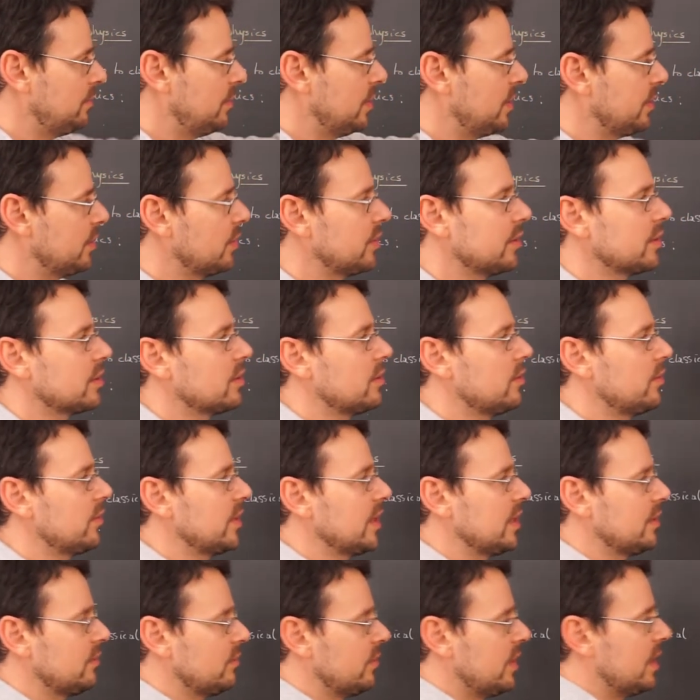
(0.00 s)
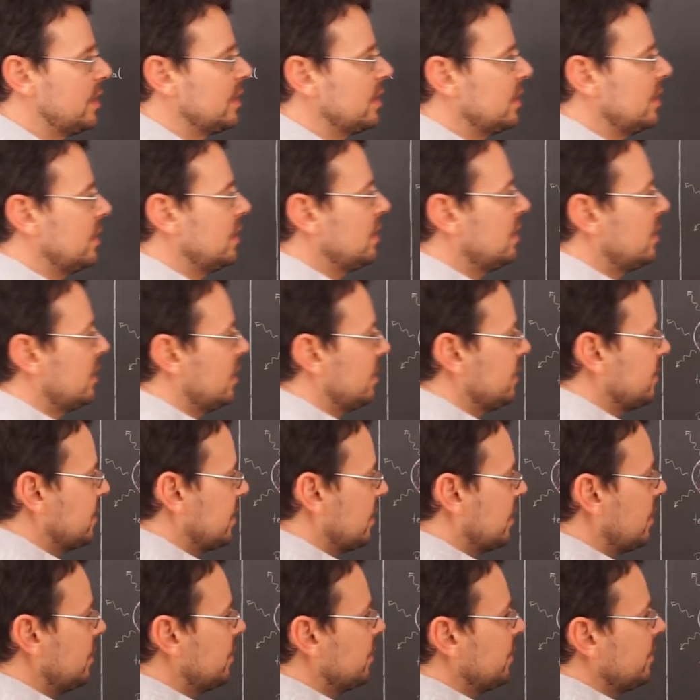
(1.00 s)
We are not going into any details
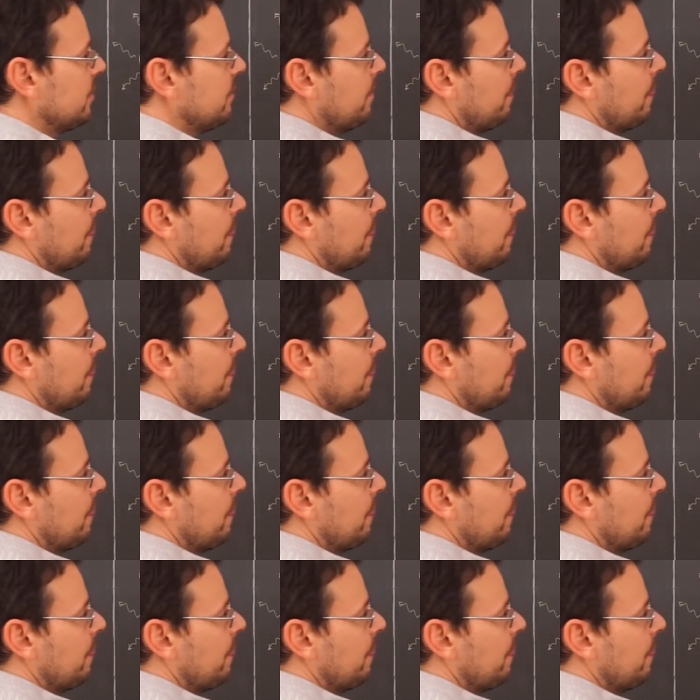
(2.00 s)
here.